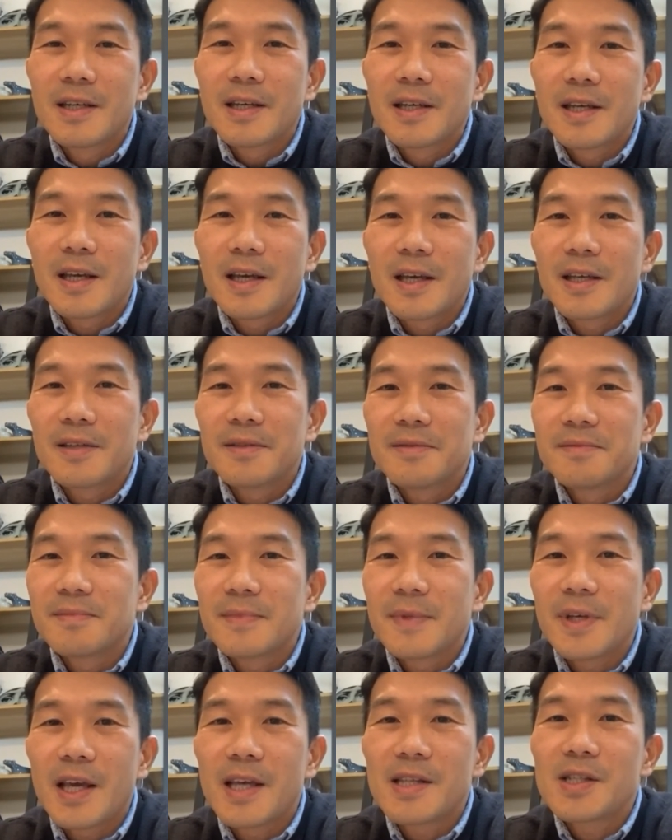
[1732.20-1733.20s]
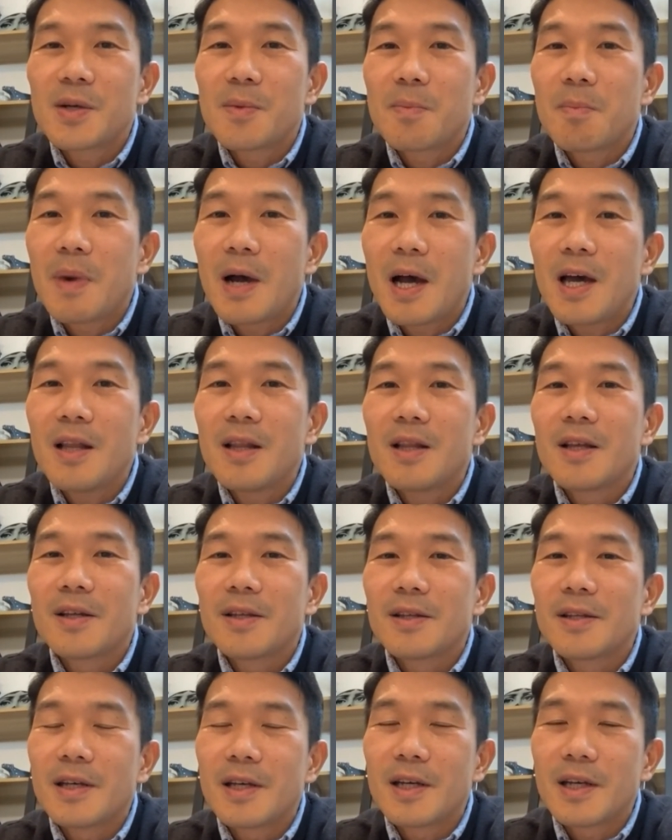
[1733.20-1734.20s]
And as a pilot,
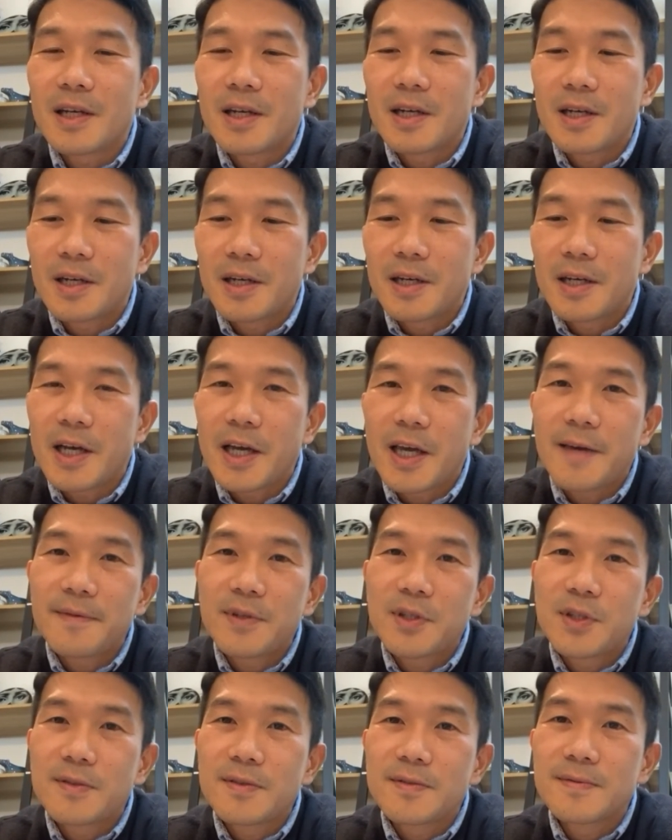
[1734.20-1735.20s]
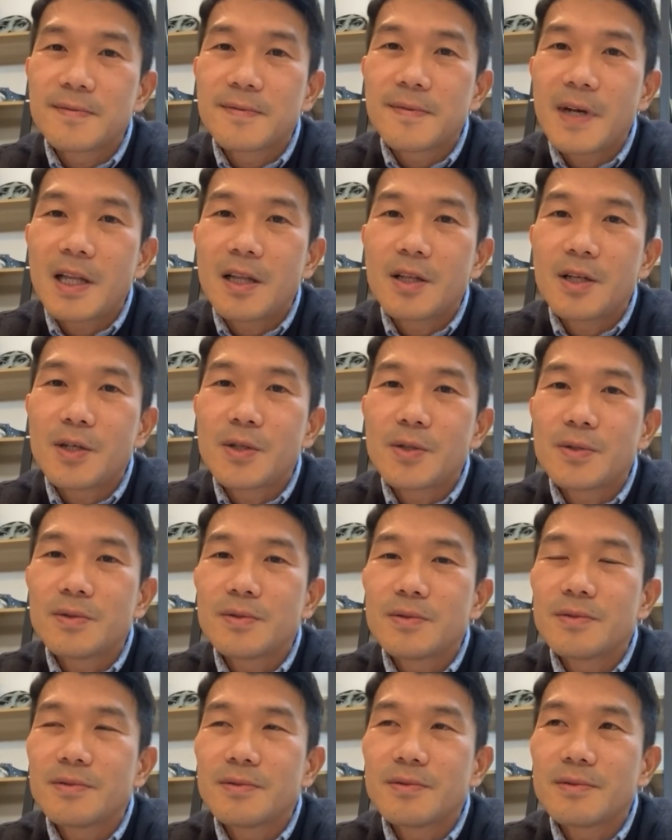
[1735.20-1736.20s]
I have to
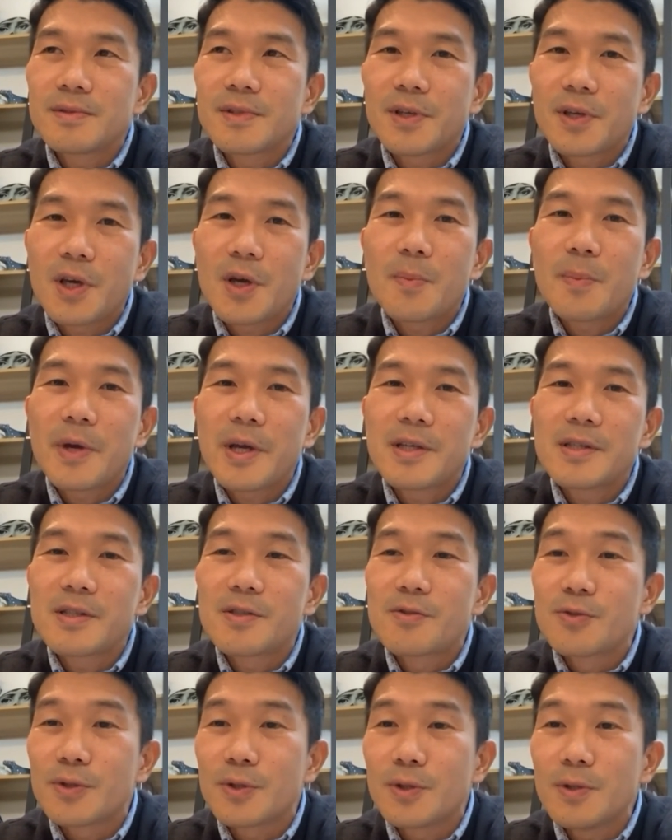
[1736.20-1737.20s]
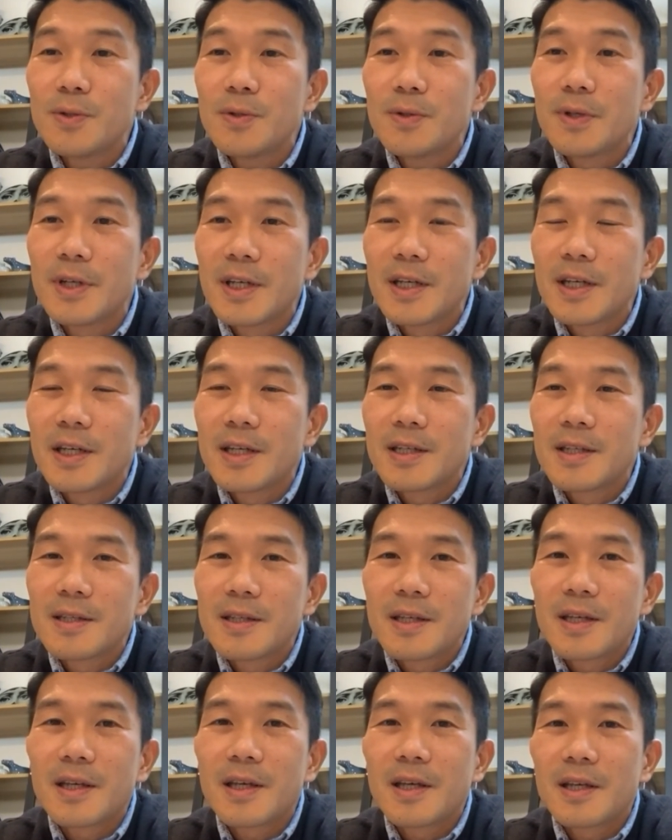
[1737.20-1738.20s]
follow the company's rule,
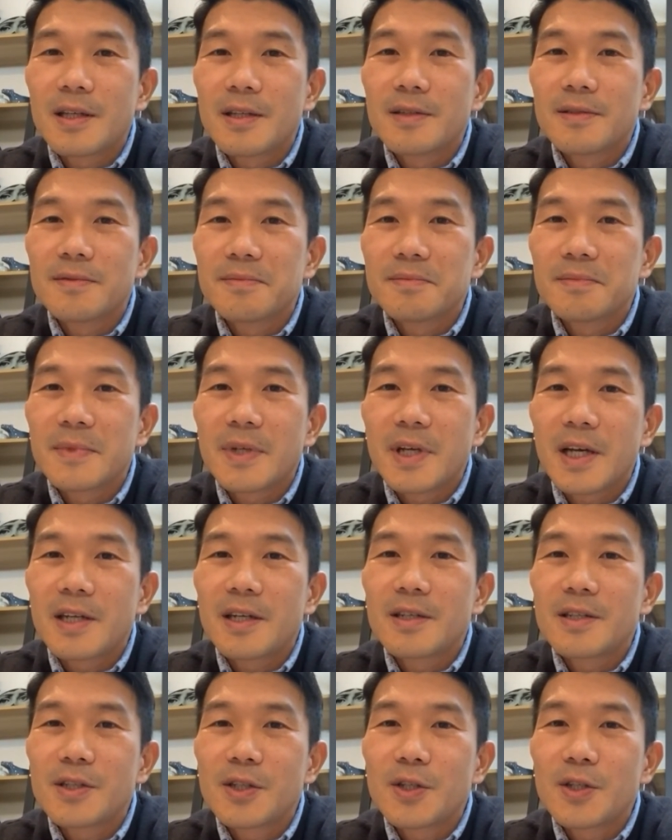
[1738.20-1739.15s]
and I need